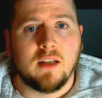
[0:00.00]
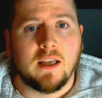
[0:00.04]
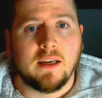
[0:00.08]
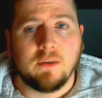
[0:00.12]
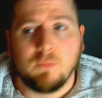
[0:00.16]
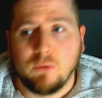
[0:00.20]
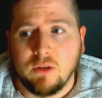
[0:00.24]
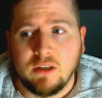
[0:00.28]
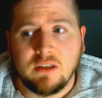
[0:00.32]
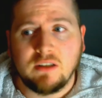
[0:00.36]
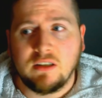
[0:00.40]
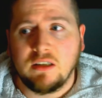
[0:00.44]

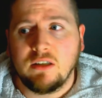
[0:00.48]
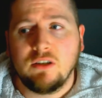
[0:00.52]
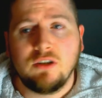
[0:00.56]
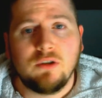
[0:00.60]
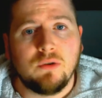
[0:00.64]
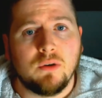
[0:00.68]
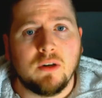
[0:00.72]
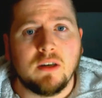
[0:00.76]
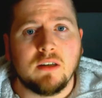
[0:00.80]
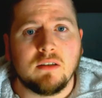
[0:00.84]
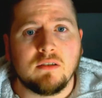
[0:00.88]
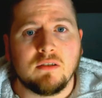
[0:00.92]
like with his
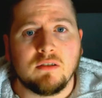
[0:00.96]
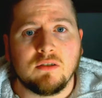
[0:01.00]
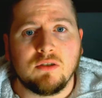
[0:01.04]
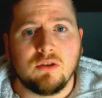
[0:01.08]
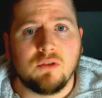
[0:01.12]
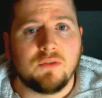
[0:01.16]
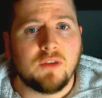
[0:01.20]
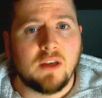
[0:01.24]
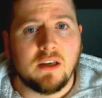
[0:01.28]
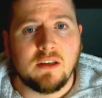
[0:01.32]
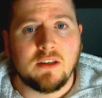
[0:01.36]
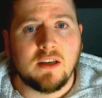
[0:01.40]
injuries and
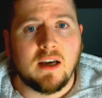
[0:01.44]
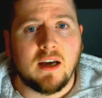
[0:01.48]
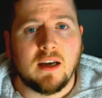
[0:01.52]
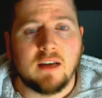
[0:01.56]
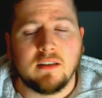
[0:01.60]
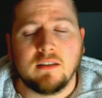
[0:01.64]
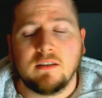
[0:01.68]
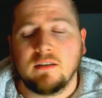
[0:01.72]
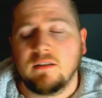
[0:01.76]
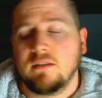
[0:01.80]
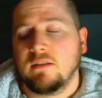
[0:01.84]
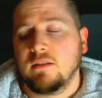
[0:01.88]
stuff that he's
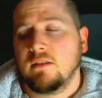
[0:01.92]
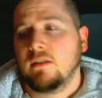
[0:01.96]
had.